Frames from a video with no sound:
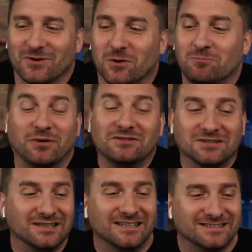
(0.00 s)
or
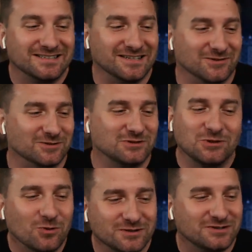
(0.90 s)
Bill Clinton or
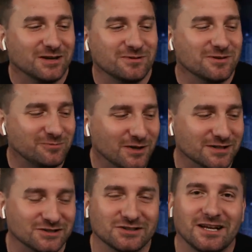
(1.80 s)
George W.
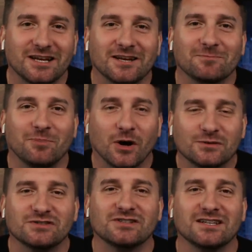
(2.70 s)
Bush
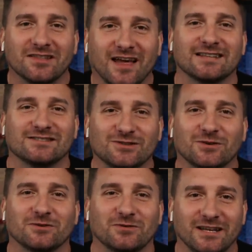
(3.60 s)
posting that
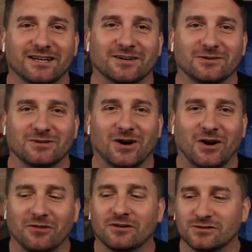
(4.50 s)
sort of video
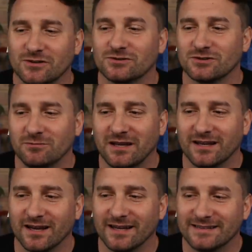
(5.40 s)
on their social
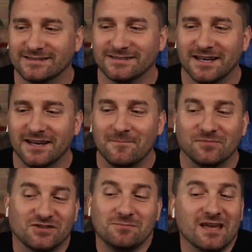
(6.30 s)
media. It's,
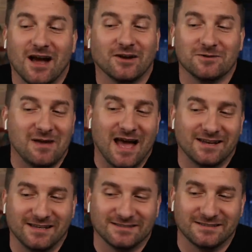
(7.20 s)
to me, utter
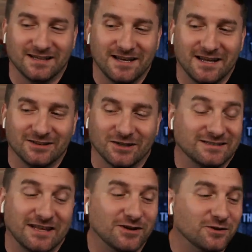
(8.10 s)
madness. Look,
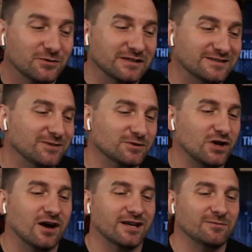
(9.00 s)
it's not the only reason that we're
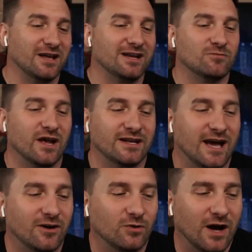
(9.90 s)
talking about him right
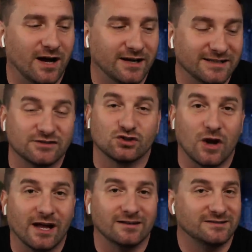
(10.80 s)
now. His
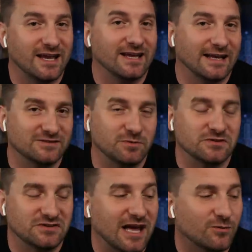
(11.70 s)
trial date has
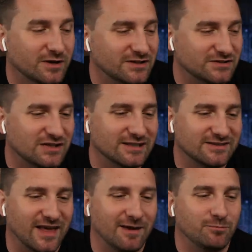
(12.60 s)
been set. We're gonna
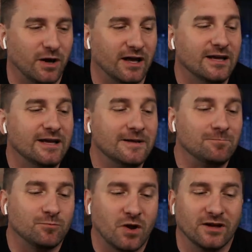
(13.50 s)
discuss that, but
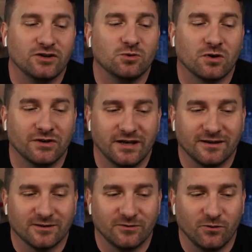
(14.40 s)
Brett, you weren't
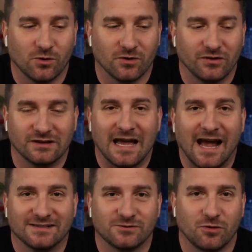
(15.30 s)
here for the
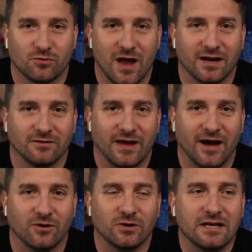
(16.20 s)
last threat of
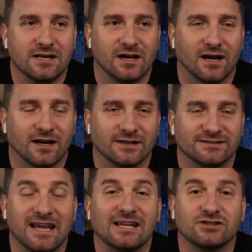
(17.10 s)
how
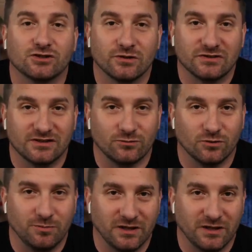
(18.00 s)
dangerous it will